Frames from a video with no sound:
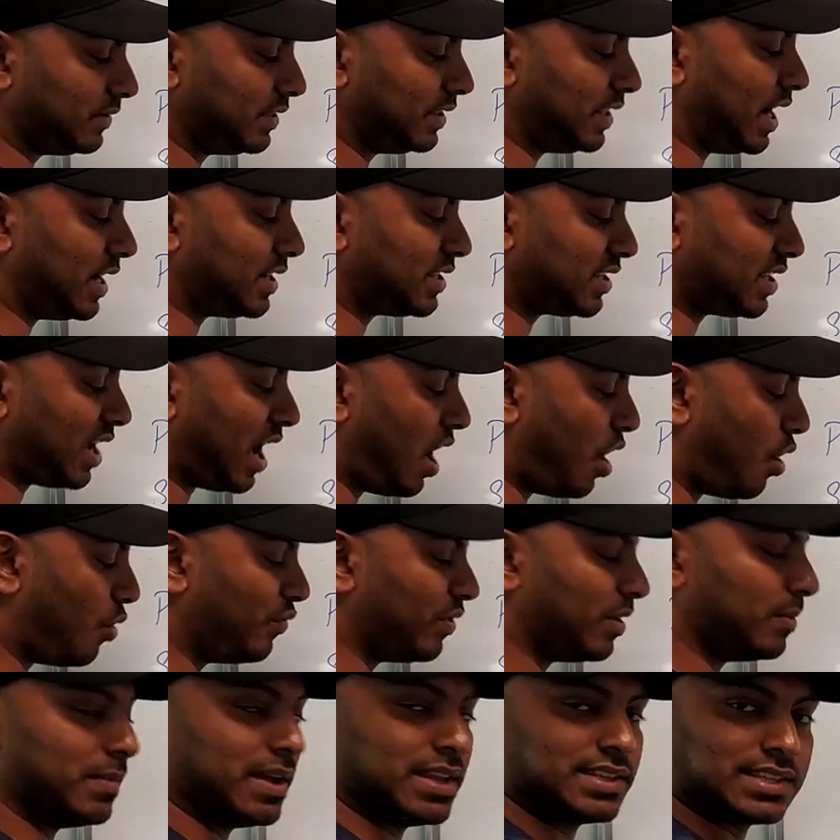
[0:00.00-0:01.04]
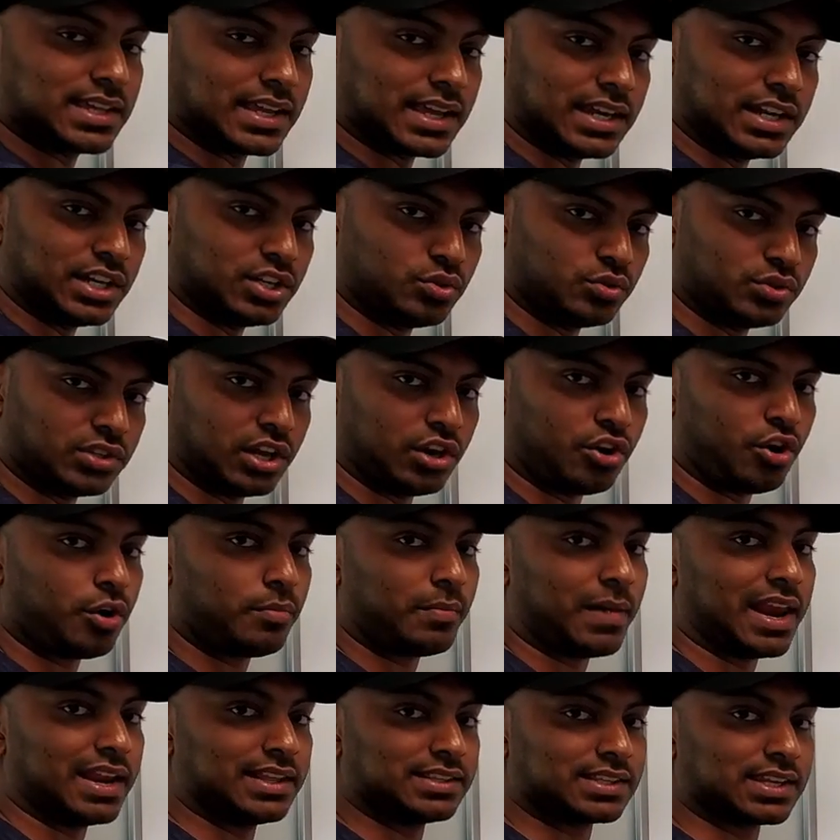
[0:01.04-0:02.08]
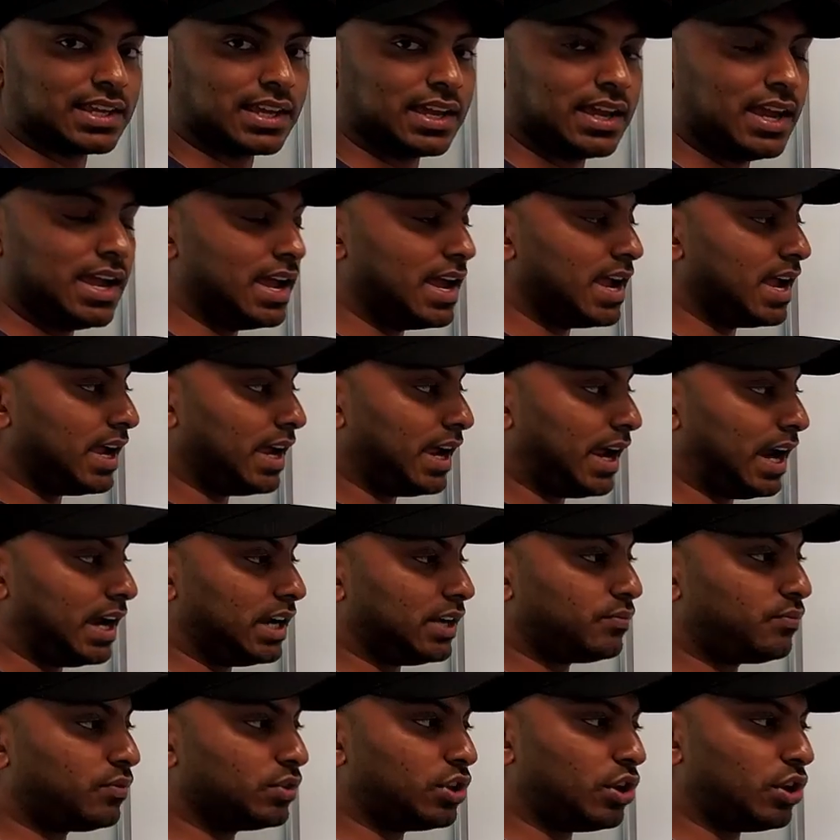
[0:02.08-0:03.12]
That's how we basically do the load balancing. And for